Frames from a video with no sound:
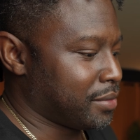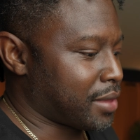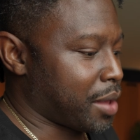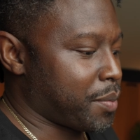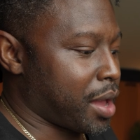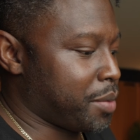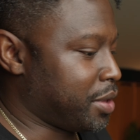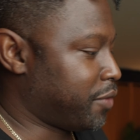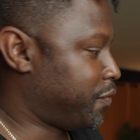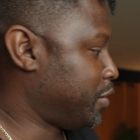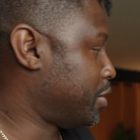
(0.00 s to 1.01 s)
that might be
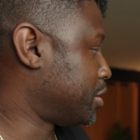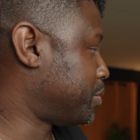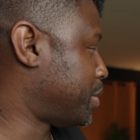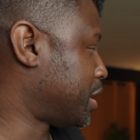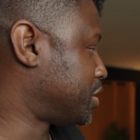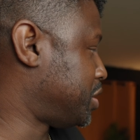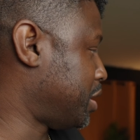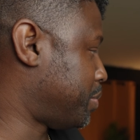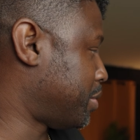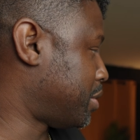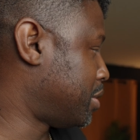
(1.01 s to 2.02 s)
a few $100
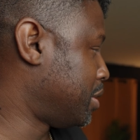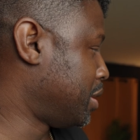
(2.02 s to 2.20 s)
cheaper.